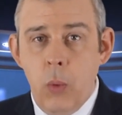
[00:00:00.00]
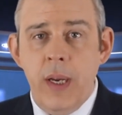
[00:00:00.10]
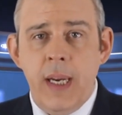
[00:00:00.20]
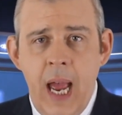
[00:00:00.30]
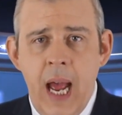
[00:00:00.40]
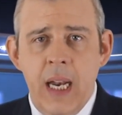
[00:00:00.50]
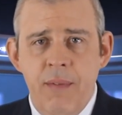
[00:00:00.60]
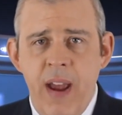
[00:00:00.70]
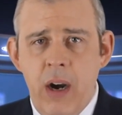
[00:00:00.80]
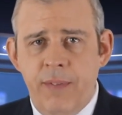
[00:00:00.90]
we
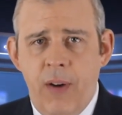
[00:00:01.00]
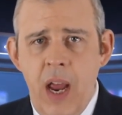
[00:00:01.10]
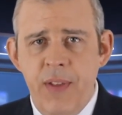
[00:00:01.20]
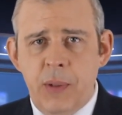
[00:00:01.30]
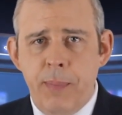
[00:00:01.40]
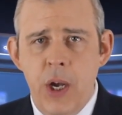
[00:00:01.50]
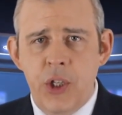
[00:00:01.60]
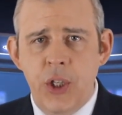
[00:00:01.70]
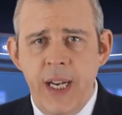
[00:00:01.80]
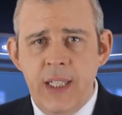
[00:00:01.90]
can verify this
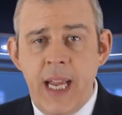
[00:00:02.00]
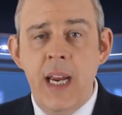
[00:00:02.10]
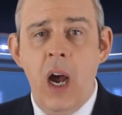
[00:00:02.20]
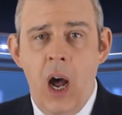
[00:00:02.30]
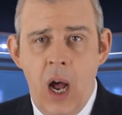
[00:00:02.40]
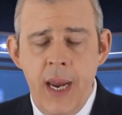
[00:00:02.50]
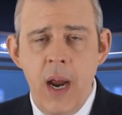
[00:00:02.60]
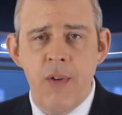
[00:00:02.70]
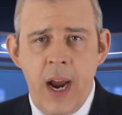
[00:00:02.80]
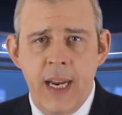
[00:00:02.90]
person is a
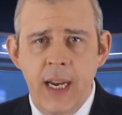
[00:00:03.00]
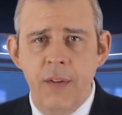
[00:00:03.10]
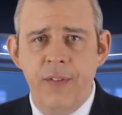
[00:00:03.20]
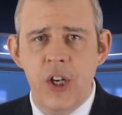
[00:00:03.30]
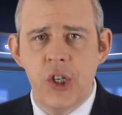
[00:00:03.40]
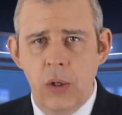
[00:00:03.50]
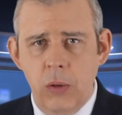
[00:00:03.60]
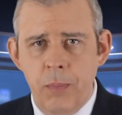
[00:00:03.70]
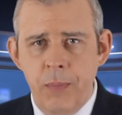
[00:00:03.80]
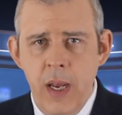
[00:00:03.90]
high ranking
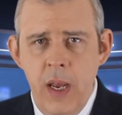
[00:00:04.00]
official.